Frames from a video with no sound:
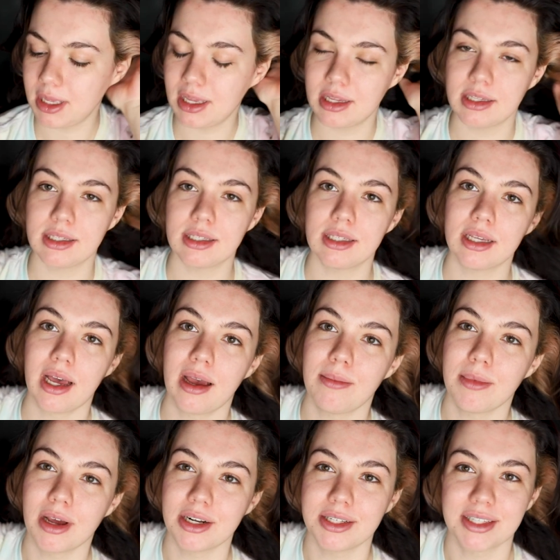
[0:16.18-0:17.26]
because
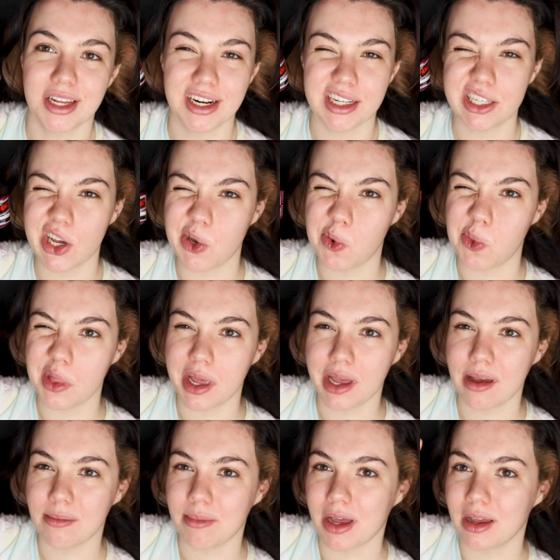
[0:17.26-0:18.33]
I'm not just gonna tone them.